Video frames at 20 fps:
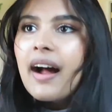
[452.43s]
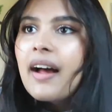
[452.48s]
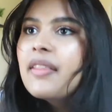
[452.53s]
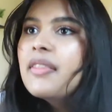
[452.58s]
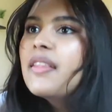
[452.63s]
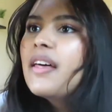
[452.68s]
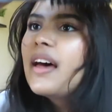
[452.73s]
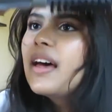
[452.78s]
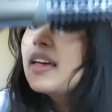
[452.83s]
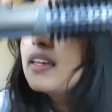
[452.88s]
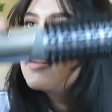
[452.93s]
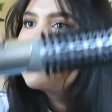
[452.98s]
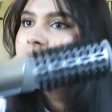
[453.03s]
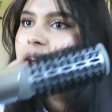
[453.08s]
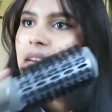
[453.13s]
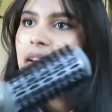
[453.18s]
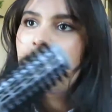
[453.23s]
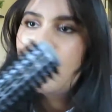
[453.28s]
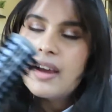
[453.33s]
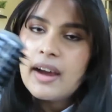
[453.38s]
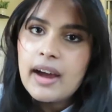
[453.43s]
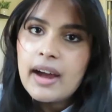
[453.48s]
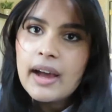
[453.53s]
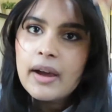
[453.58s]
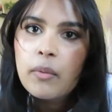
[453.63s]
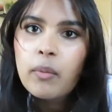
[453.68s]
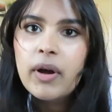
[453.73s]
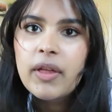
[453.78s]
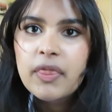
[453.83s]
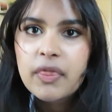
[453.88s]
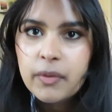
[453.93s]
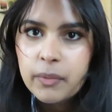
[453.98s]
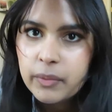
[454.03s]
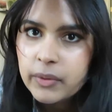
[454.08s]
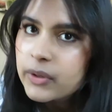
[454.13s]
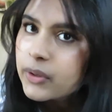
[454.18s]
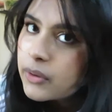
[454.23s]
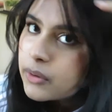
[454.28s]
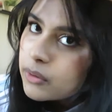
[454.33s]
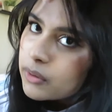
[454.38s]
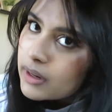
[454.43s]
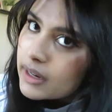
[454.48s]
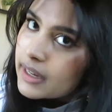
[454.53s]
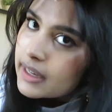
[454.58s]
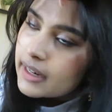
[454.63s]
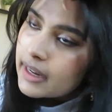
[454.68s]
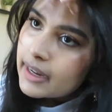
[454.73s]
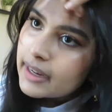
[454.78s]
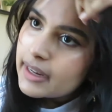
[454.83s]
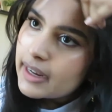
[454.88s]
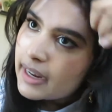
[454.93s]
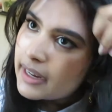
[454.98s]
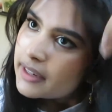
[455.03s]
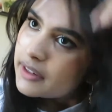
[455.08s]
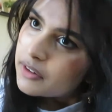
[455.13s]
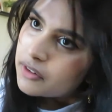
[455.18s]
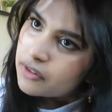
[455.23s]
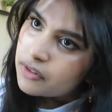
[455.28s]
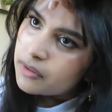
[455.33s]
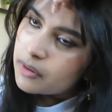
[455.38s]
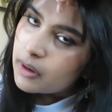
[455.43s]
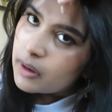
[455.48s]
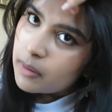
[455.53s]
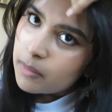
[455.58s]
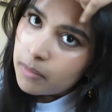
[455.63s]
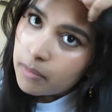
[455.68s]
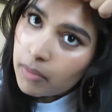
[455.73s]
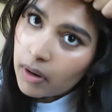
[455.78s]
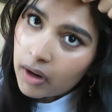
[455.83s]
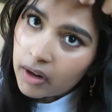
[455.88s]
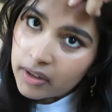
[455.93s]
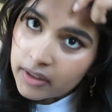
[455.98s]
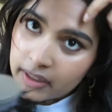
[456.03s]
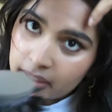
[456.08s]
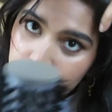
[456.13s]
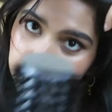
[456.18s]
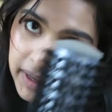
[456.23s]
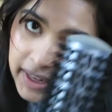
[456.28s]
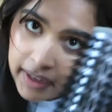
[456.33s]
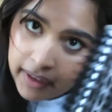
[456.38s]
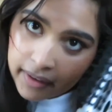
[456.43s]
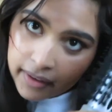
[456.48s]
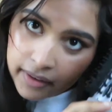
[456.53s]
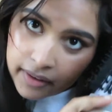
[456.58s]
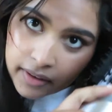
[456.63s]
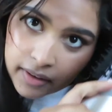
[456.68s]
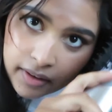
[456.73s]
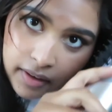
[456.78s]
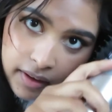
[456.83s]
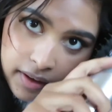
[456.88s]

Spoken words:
And then I went through and I kind of parted my hair